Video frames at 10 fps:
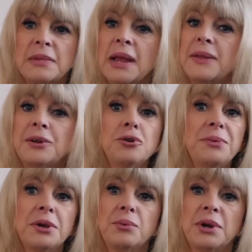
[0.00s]
and then you'll
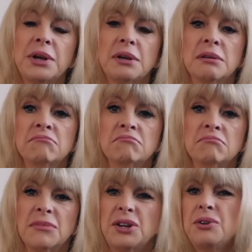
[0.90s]
be a winner.
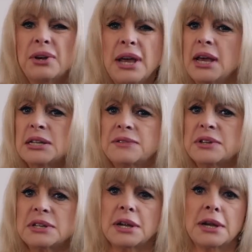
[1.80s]
And who cares if
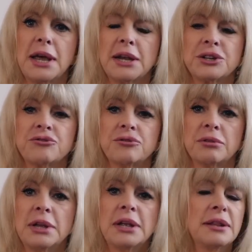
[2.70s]
it's unnatural?